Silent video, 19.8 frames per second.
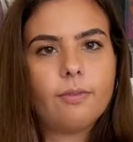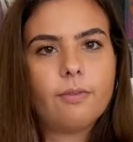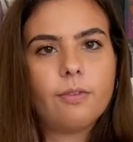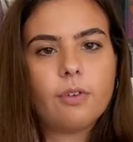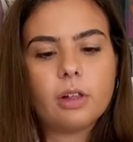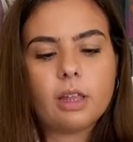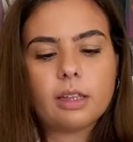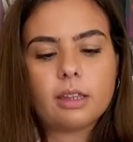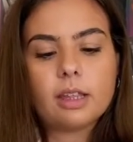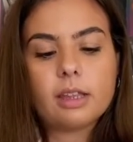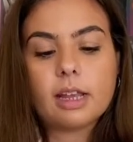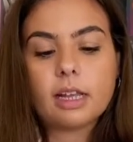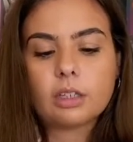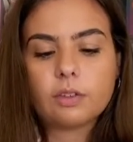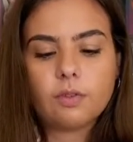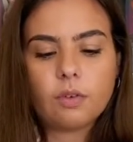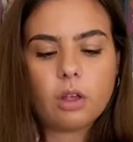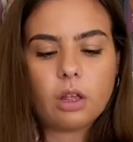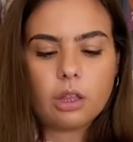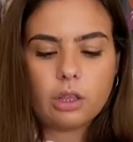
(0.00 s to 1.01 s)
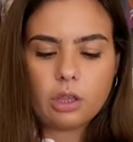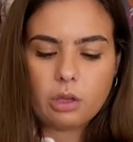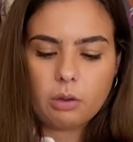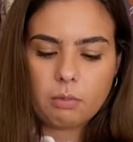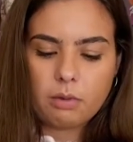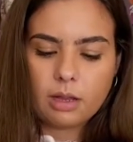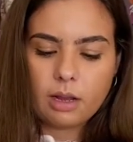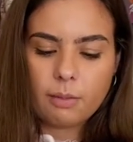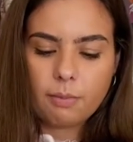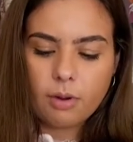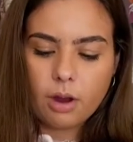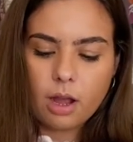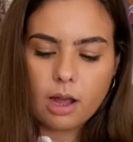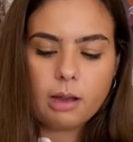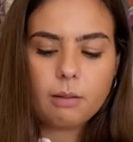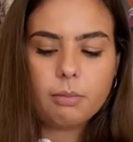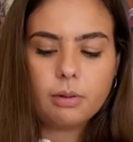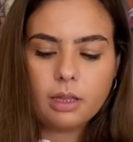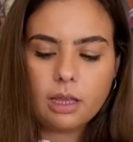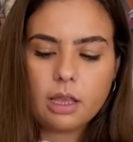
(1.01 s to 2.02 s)
for like the next volume, and I'm
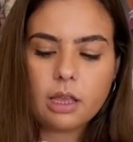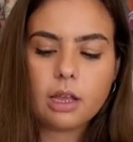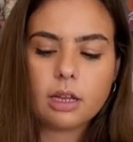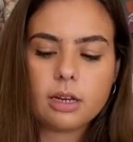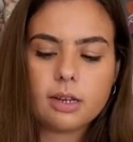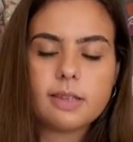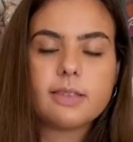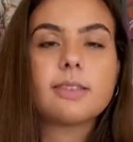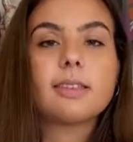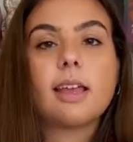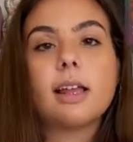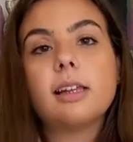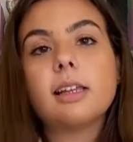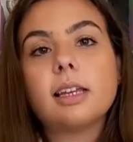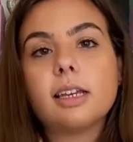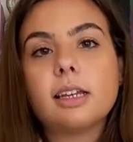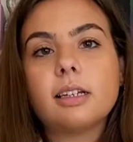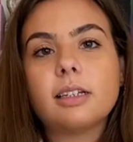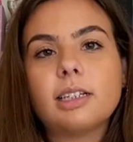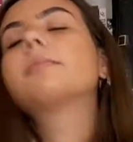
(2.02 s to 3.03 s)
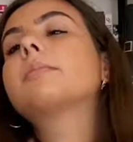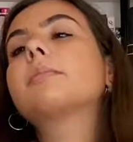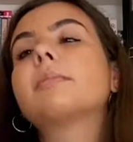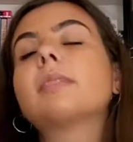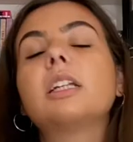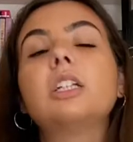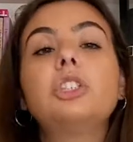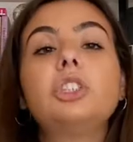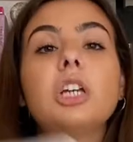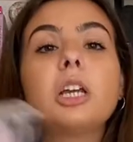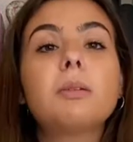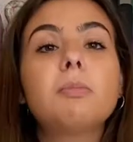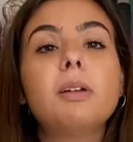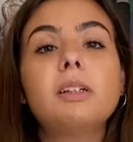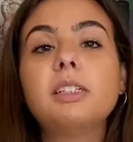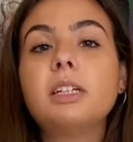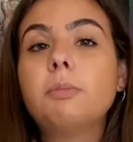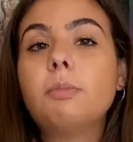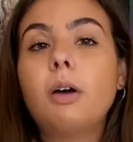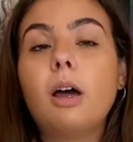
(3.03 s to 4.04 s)
probably gonna sell it. Check my
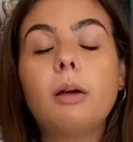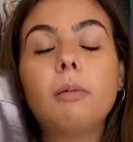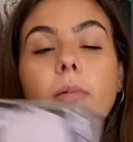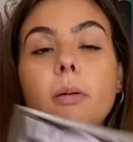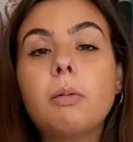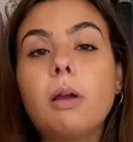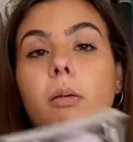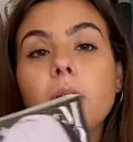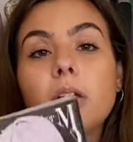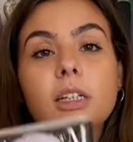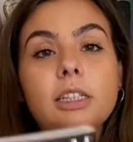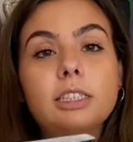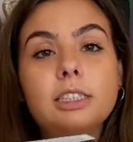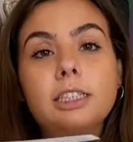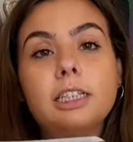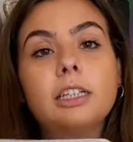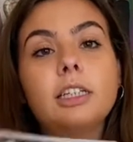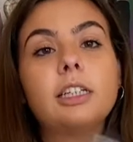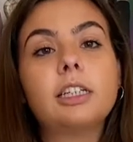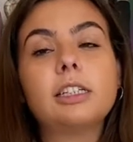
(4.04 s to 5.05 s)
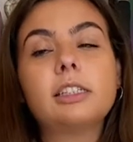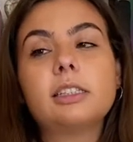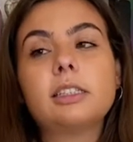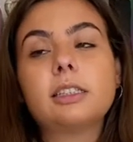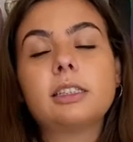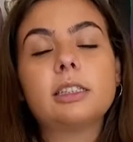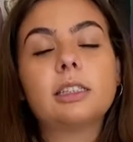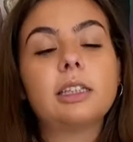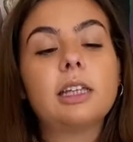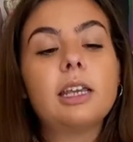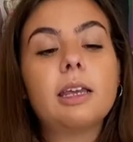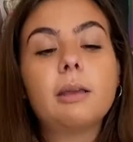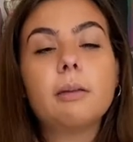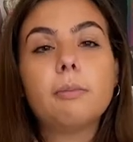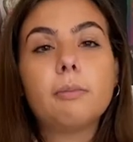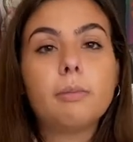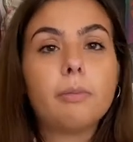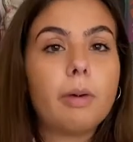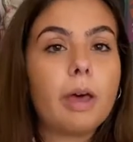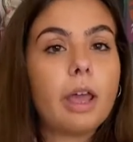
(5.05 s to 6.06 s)
Depop, I'm probably gonna sell this, link
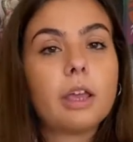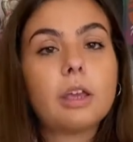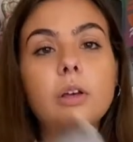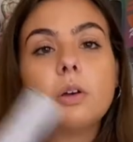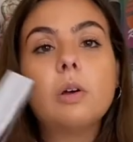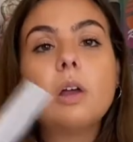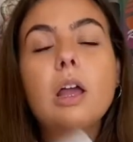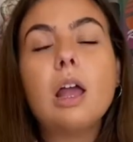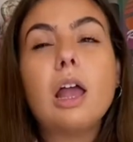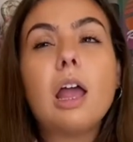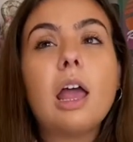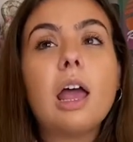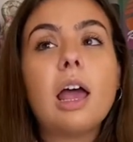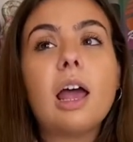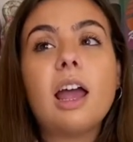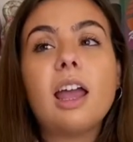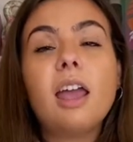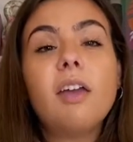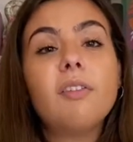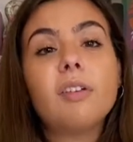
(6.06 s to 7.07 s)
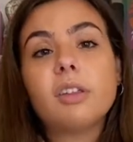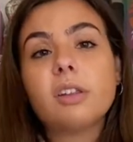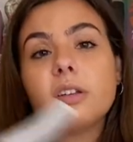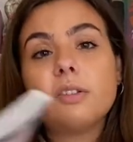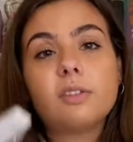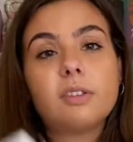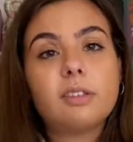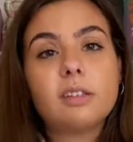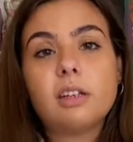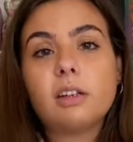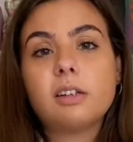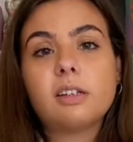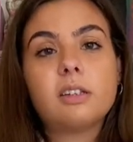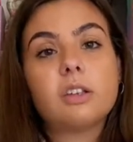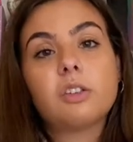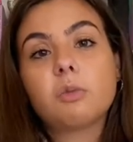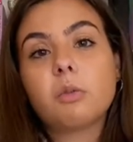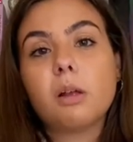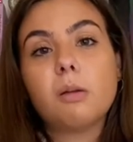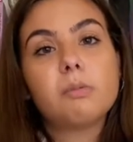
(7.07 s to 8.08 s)
in bio. I have other series
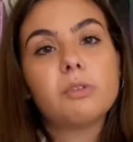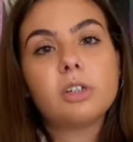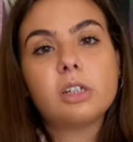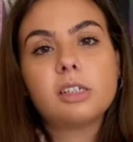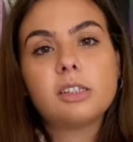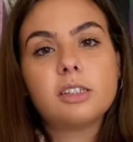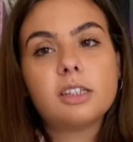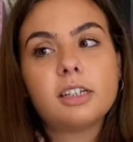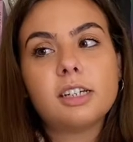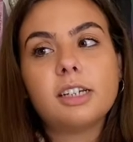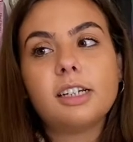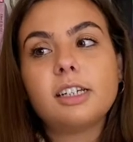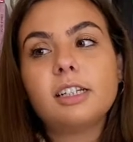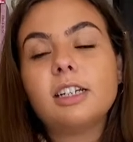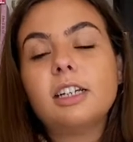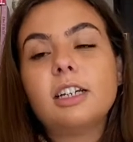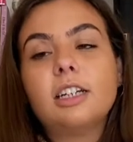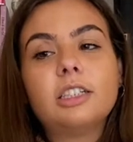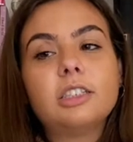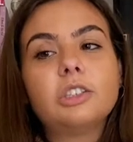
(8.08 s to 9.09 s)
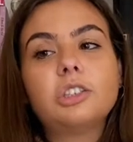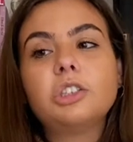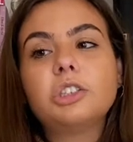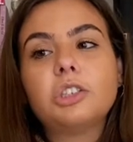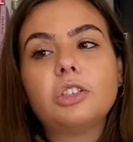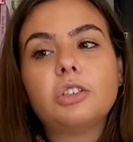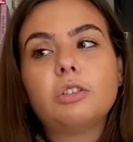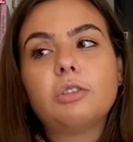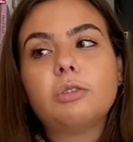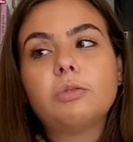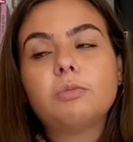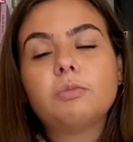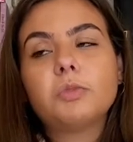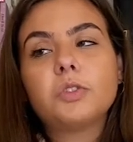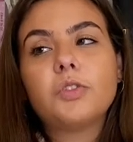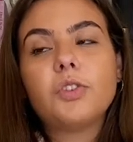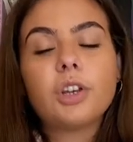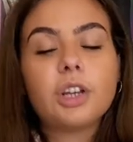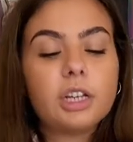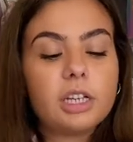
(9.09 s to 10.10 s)
as well I'm trying to sell, so
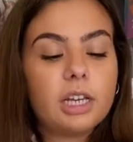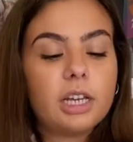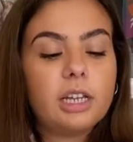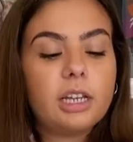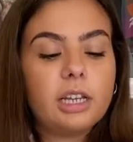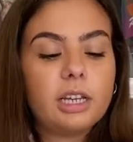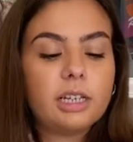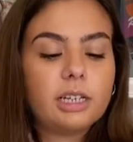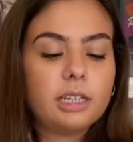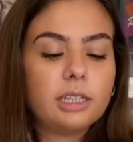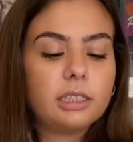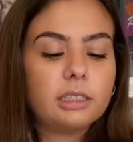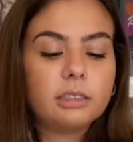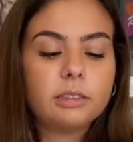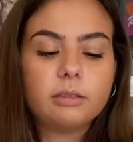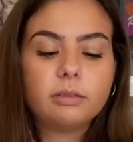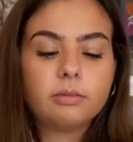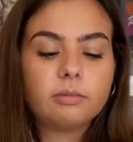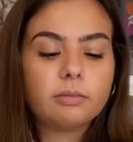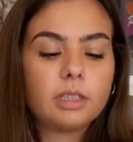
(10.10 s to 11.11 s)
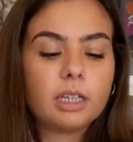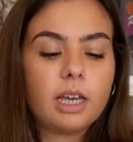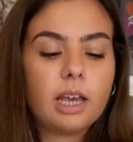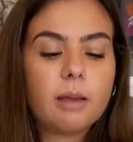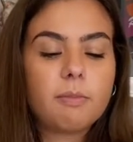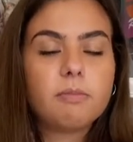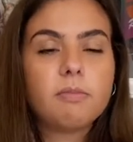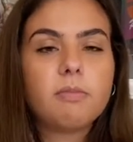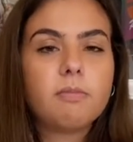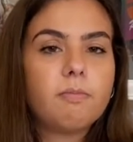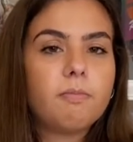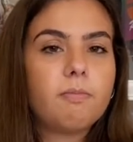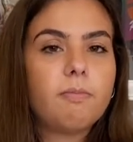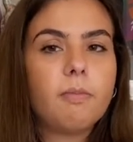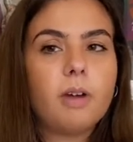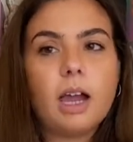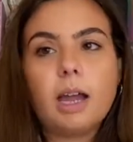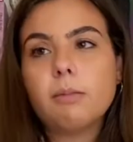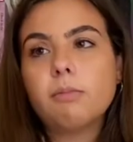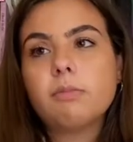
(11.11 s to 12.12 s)
if you're Canadian,
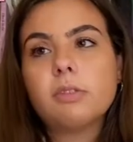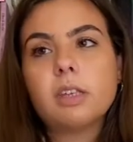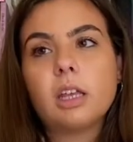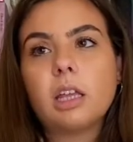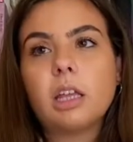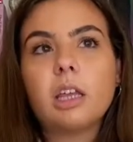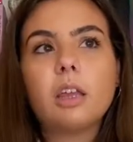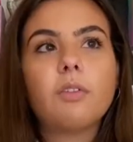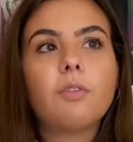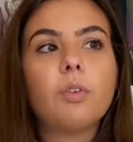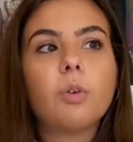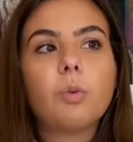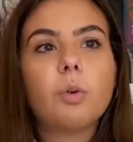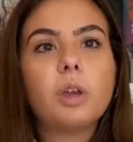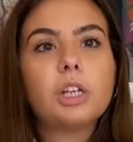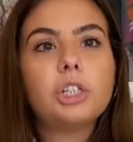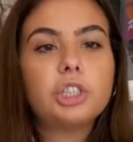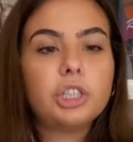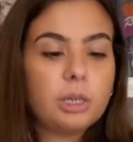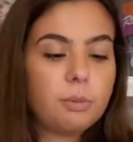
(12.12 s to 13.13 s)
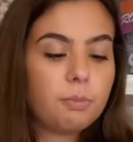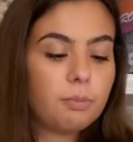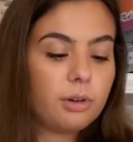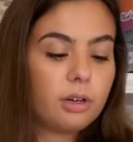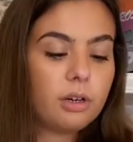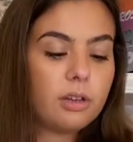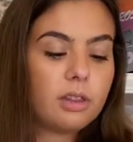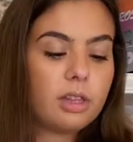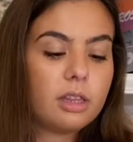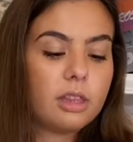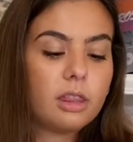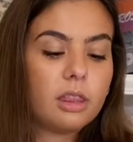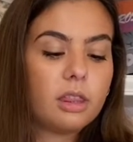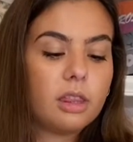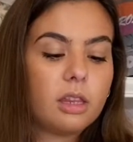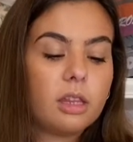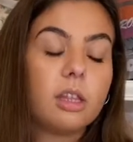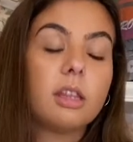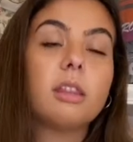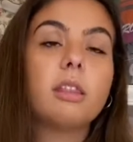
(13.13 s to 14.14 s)
I'm selling it for way cheaper
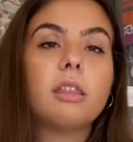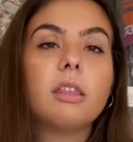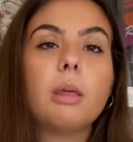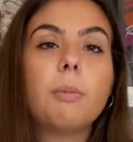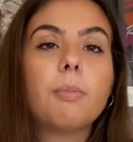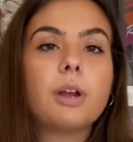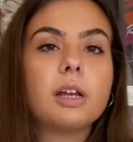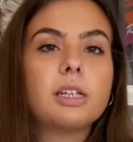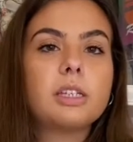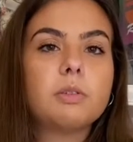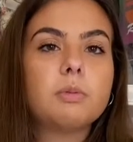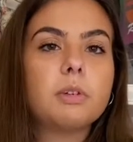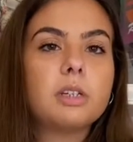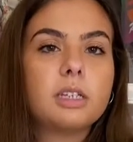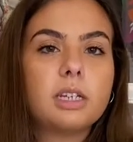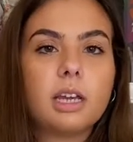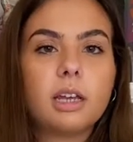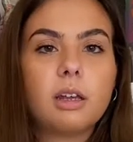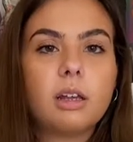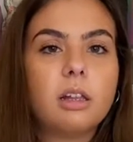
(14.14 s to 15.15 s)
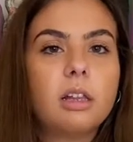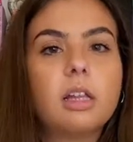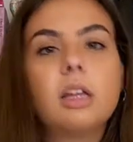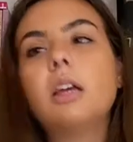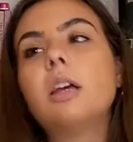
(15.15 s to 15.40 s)
than the price retail,